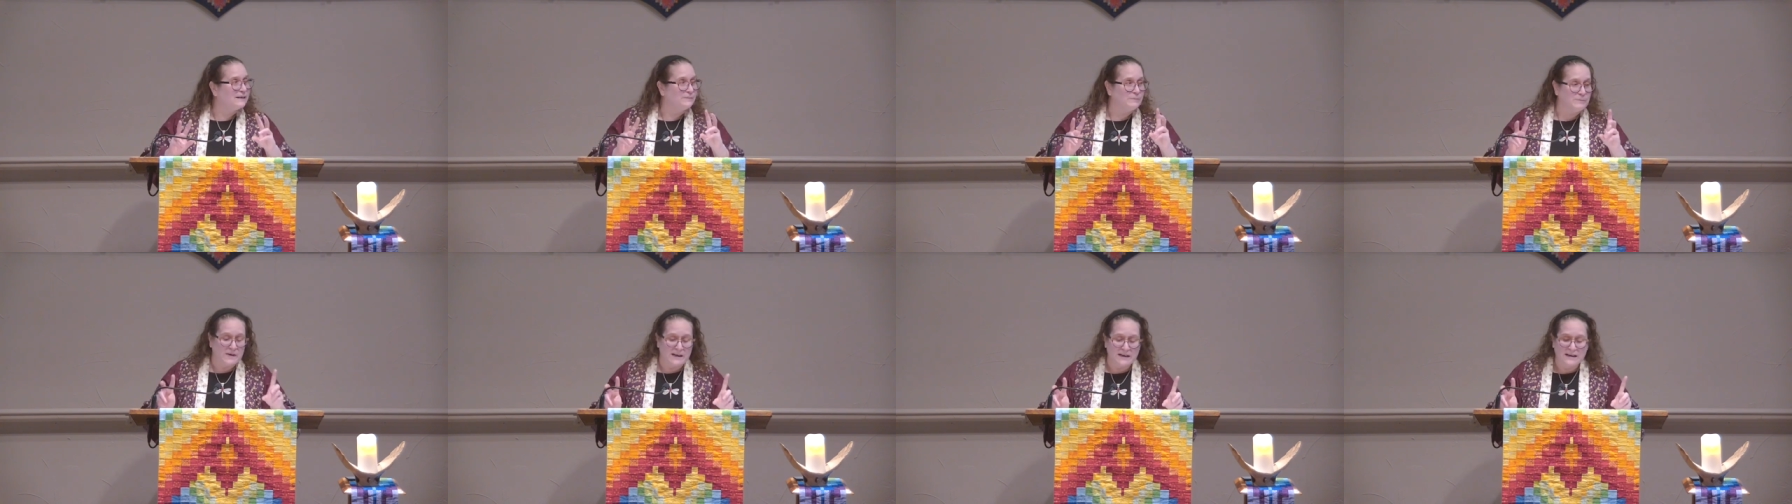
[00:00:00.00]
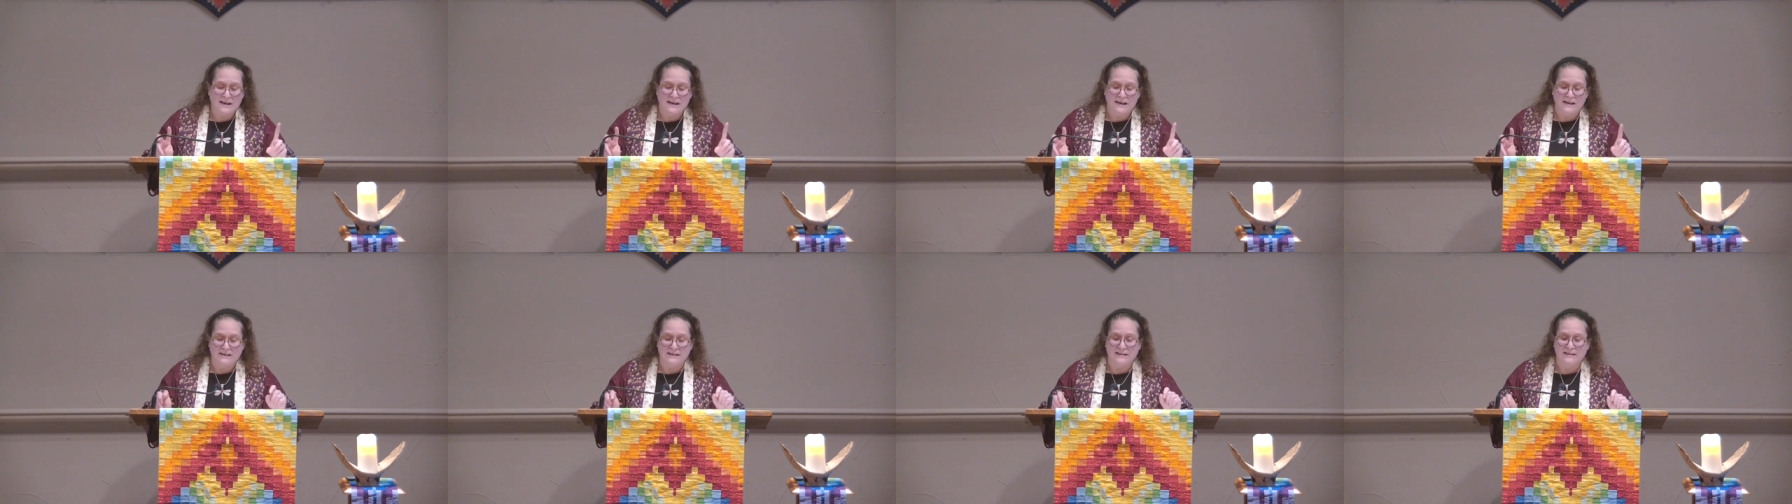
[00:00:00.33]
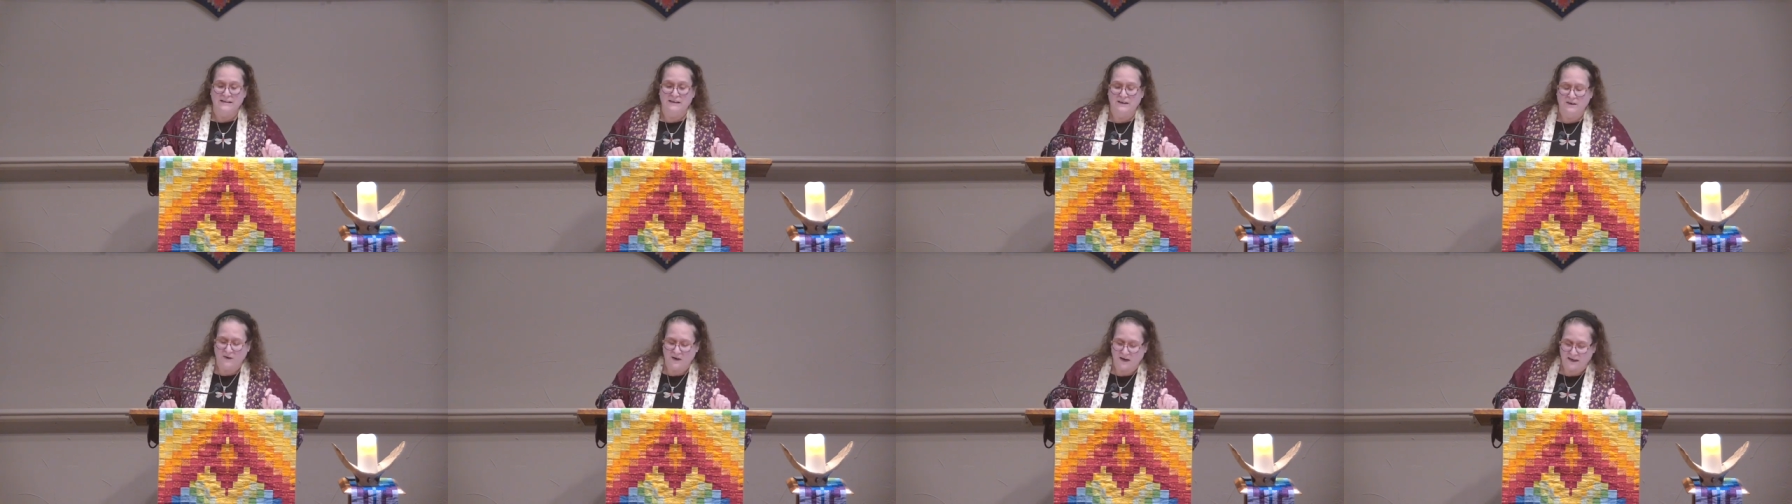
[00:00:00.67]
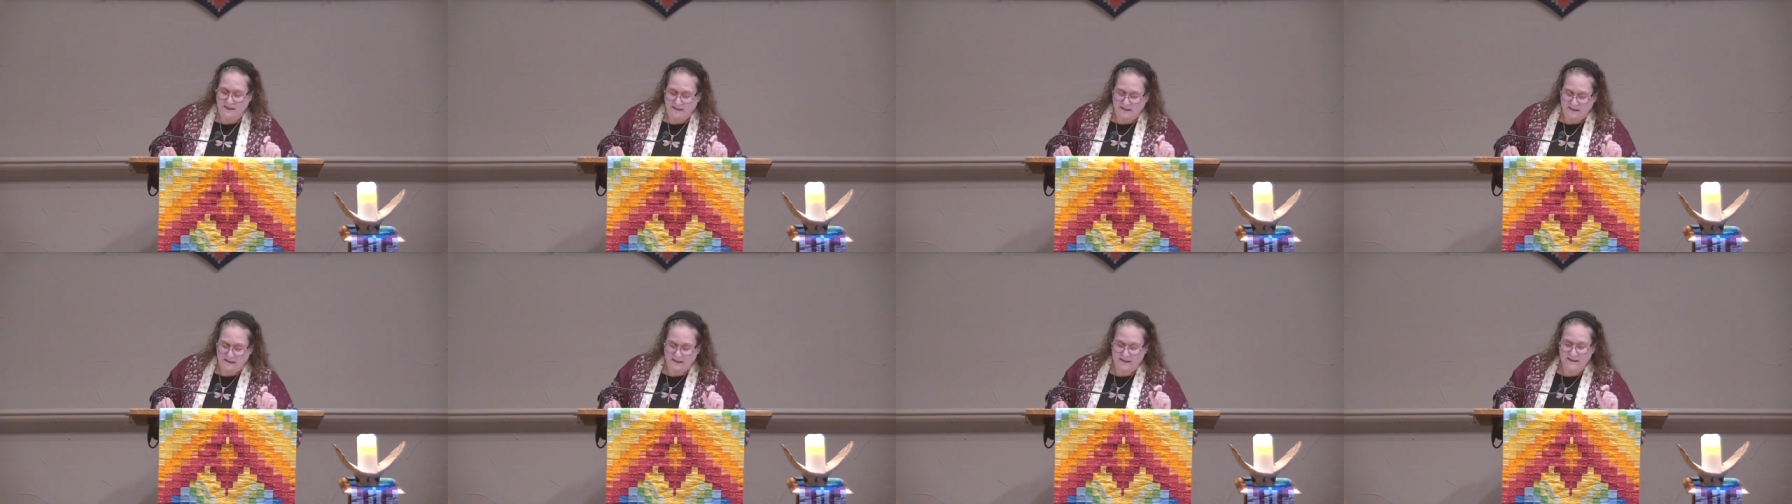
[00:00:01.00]
it mitigates the
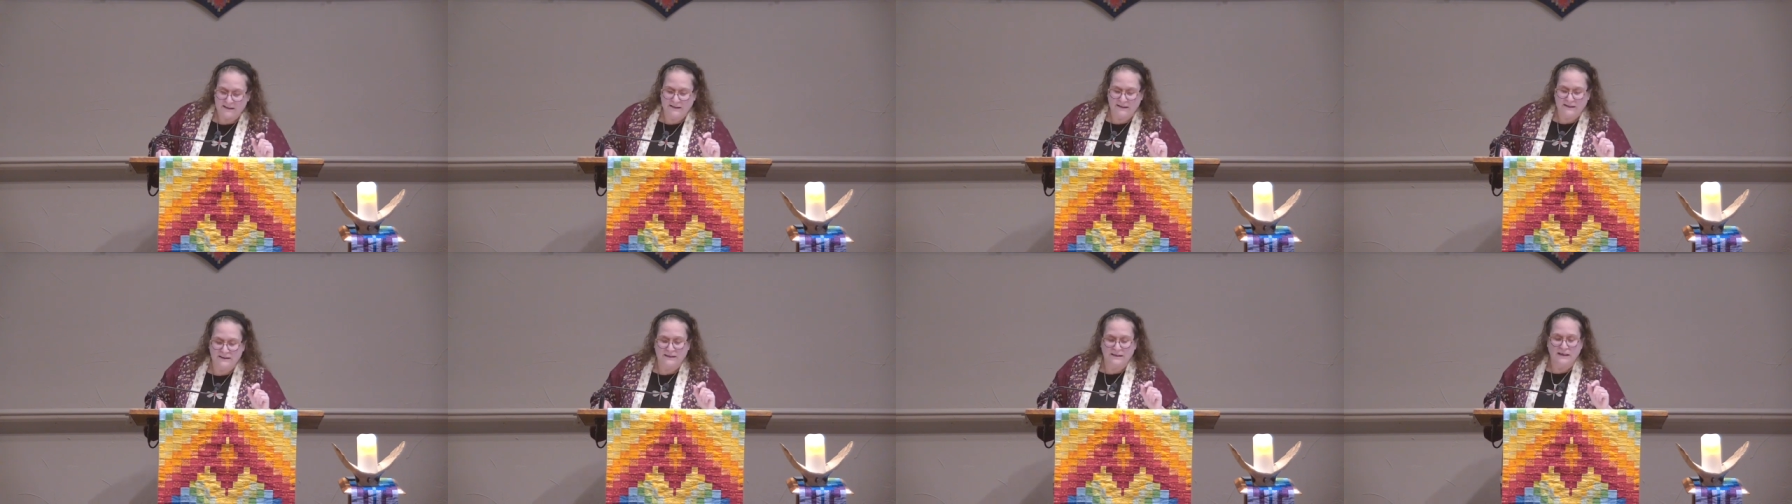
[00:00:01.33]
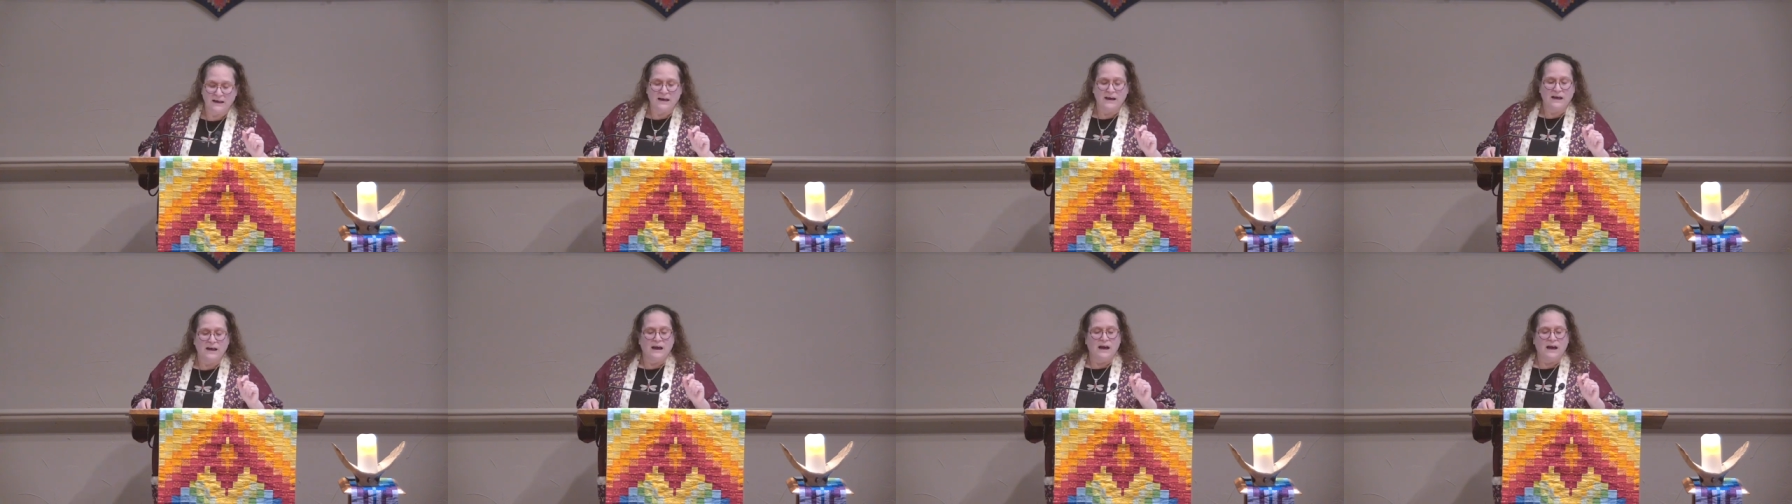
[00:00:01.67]
crisis